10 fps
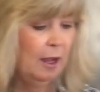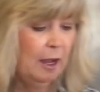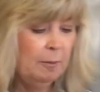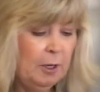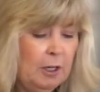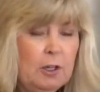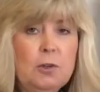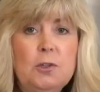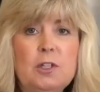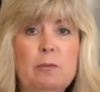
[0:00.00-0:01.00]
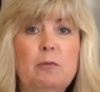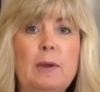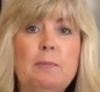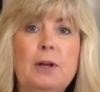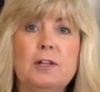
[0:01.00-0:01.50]
I'm going to use some of
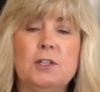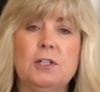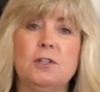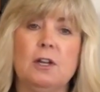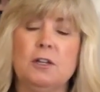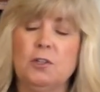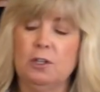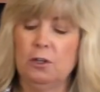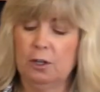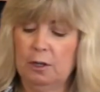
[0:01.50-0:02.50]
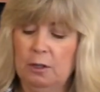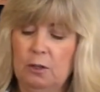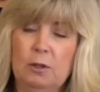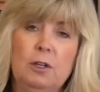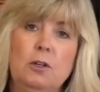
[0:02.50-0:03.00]
my pasta sauce, and
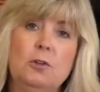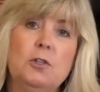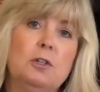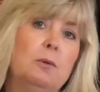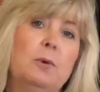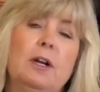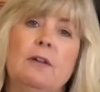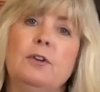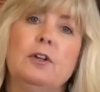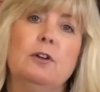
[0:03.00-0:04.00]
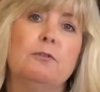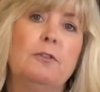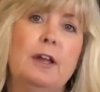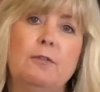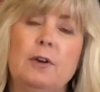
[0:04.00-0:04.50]
you can use whatever your
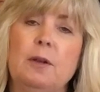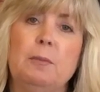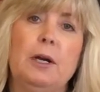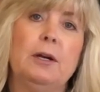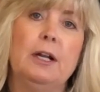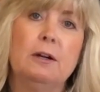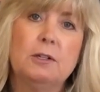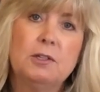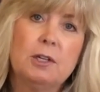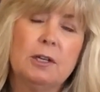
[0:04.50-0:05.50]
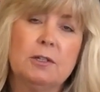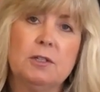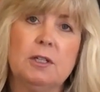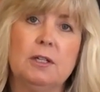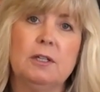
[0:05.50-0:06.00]
favorite marinara
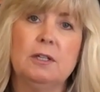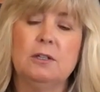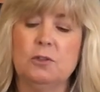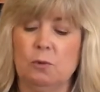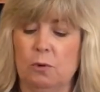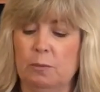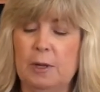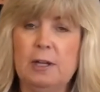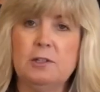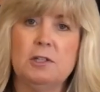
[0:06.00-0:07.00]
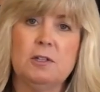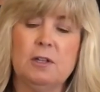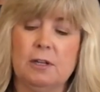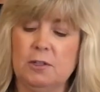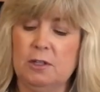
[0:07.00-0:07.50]
sauce is or pasta
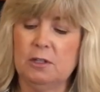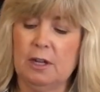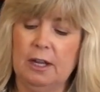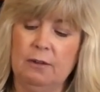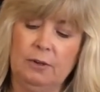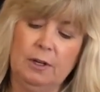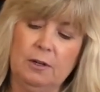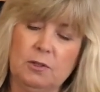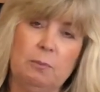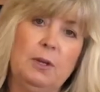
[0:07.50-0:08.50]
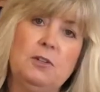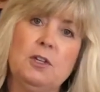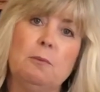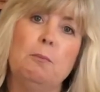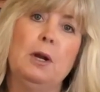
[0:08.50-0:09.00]
sauces. I have here is a
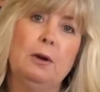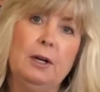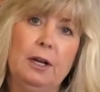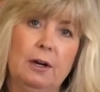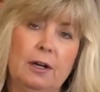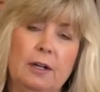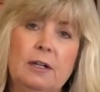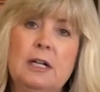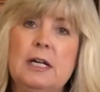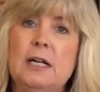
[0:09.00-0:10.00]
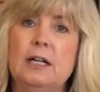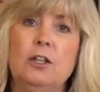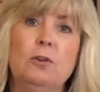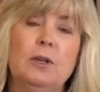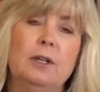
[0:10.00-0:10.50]
basic marinara.
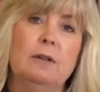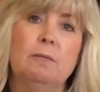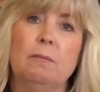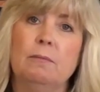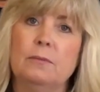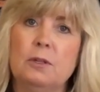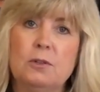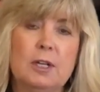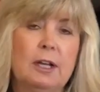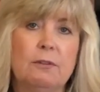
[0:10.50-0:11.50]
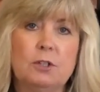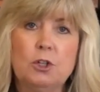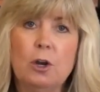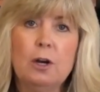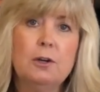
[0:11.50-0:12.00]
You can use it out of a
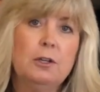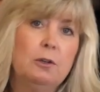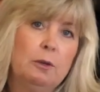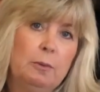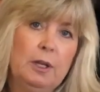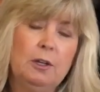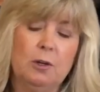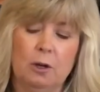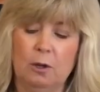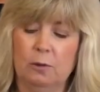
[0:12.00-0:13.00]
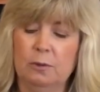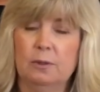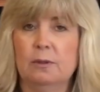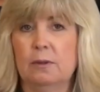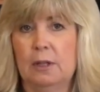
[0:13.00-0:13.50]
jar or you can make your
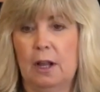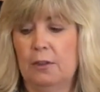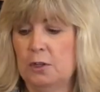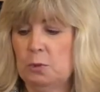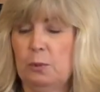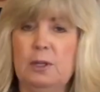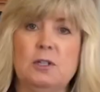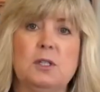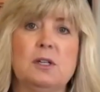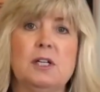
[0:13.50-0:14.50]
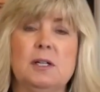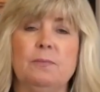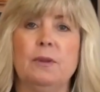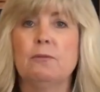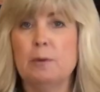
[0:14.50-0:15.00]
own. This one is
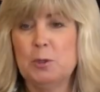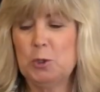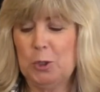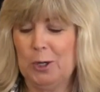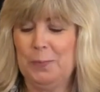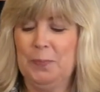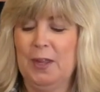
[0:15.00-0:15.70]
from a jar.